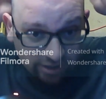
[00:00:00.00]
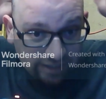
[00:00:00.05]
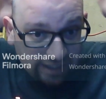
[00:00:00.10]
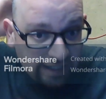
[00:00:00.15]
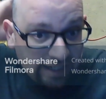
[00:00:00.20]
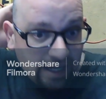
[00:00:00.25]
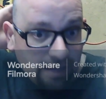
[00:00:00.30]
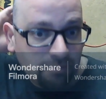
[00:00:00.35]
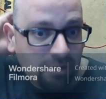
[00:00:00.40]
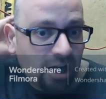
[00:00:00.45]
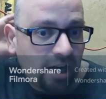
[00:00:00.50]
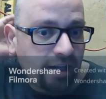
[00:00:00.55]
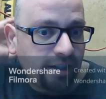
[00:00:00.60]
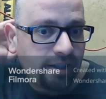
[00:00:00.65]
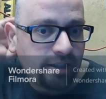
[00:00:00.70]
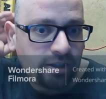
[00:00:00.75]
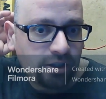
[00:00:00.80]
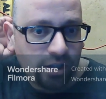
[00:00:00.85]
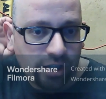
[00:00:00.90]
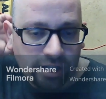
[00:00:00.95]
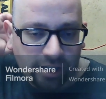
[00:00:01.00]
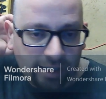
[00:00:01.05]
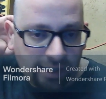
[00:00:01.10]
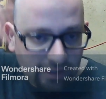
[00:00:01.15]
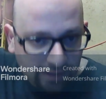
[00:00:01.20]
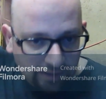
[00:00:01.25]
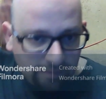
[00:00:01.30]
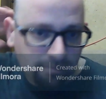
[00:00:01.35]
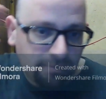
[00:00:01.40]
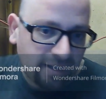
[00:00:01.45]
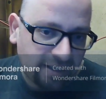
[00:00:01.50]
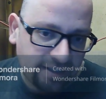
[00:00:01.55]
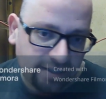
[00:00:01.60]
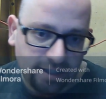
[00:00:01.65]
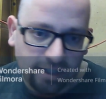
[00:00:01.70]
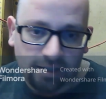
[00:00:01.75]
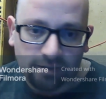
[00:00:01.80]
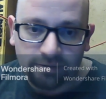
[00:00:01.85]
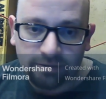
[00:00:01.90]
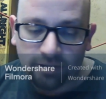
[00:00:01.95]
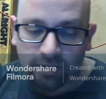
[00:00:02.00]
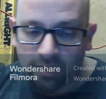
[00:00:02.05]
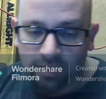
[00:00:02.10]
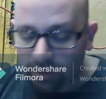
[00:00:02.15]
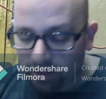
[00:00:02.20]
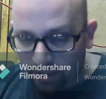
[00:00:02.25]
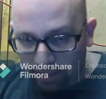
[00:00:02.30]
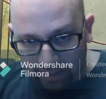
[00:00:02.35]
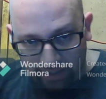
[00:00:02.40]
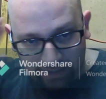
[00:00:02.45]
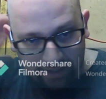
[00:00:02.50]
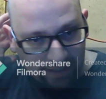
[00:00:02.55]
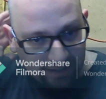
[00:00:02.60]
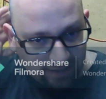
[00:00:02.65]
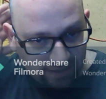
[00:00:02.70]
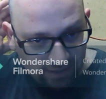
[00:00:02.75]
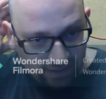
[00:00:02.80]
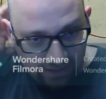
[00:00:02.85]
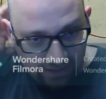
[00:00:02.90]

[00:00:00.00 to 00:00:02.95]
that I'm not gonna clip myself. And that's,